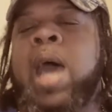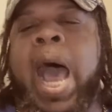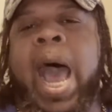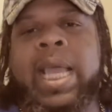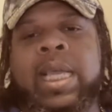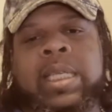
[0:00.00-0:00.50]

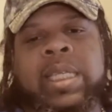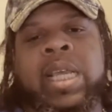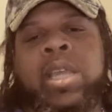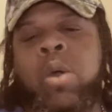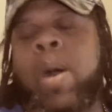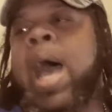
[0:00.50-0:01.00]
I can say,
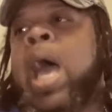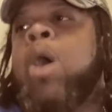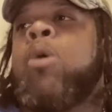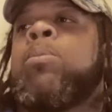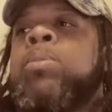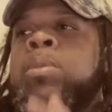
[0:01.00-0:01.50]
yo, I
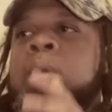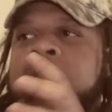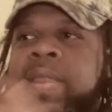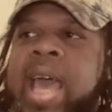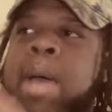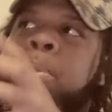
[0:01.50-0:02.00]
helped
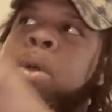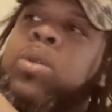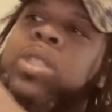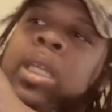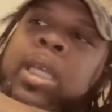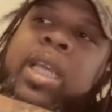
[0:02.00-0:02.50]
that
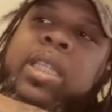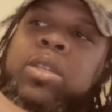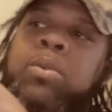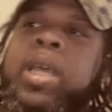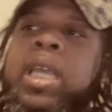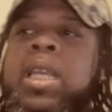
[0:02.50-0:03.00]
person get to
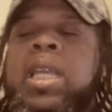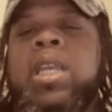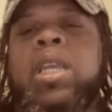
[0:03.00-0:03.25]
where he needed to